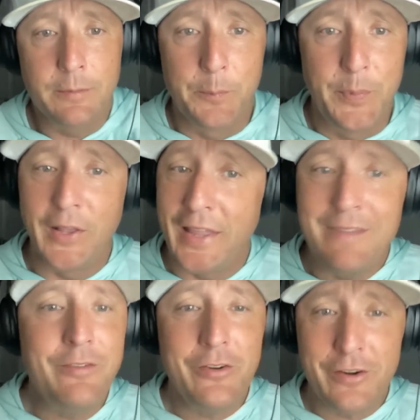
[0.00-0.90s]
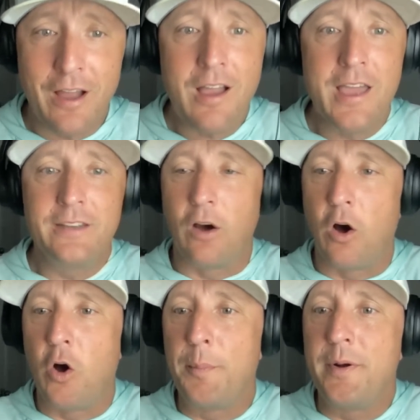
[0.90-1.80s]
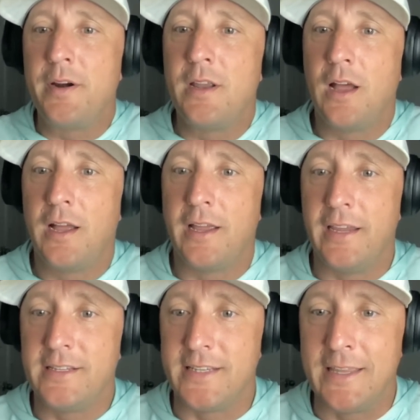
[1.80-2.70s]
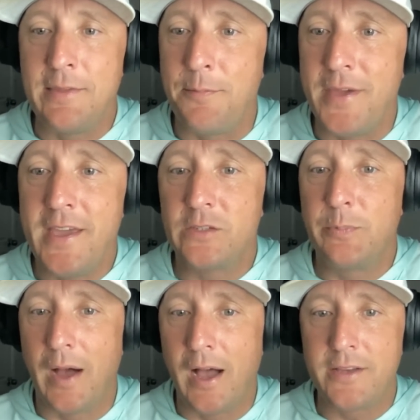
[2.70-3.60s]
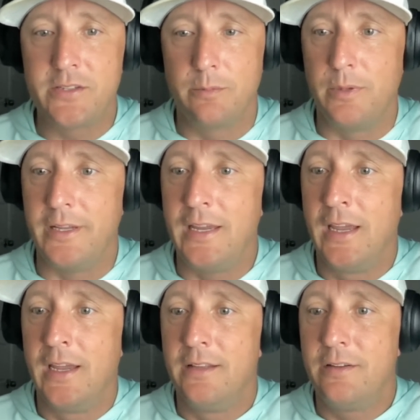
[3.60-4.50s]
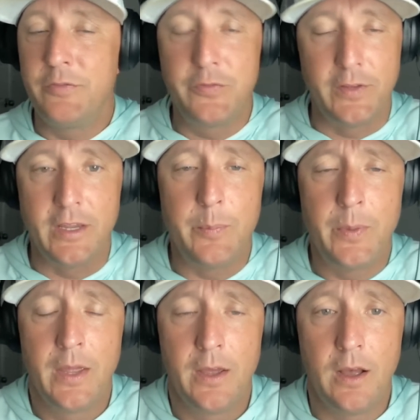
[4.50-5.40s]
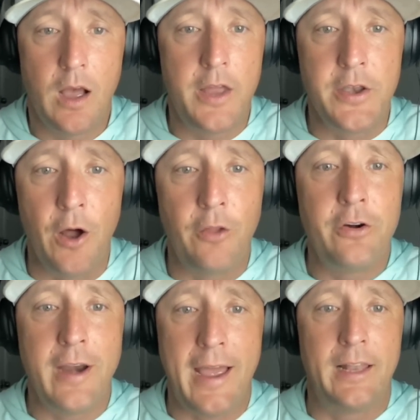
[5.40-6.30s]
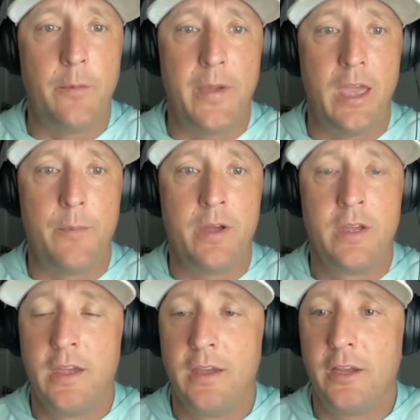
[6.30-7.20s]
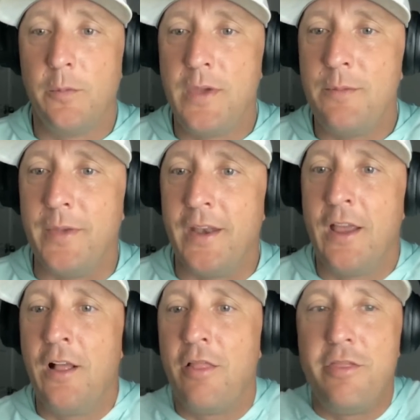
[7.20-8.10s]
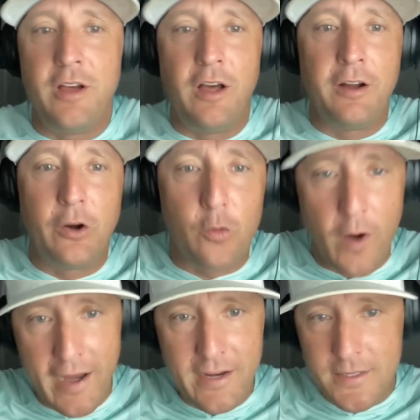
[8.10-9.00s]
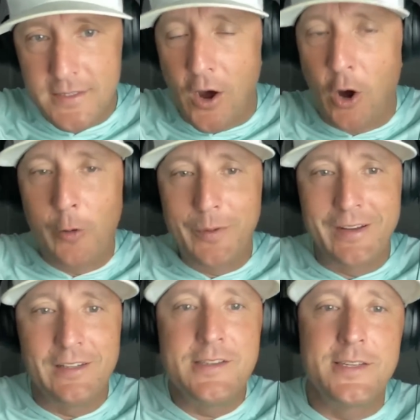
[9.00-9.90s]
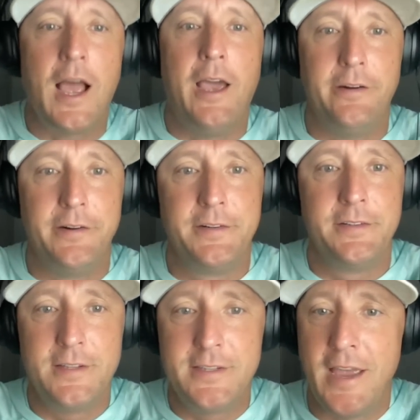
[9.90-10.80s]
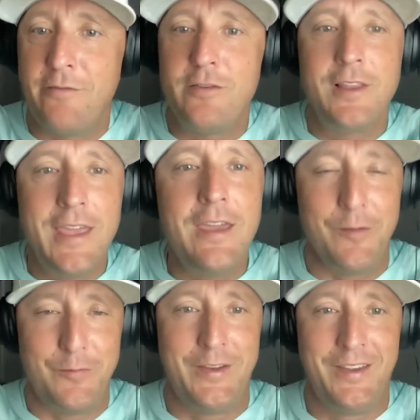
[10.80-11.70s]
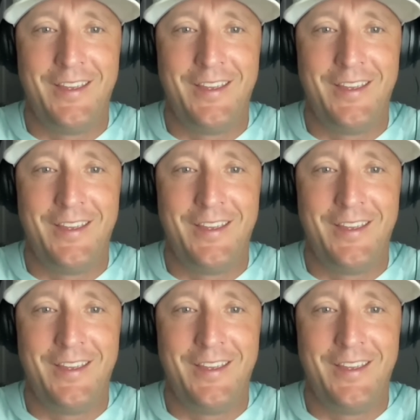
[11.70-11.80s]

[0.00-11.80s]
Believe it or not, Auburn is in the mix, possibly to flip another Alabama commitment. The greatest Auburn insider that's ever lived